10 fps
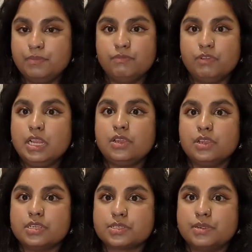really
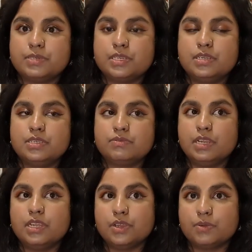good descriptions,
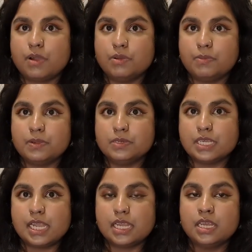really good world
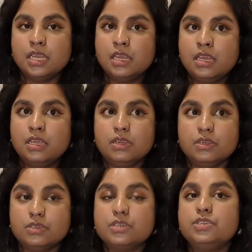building,
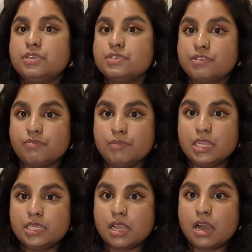good use of
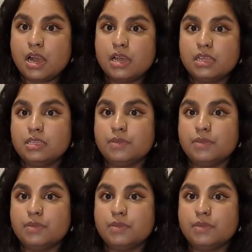media.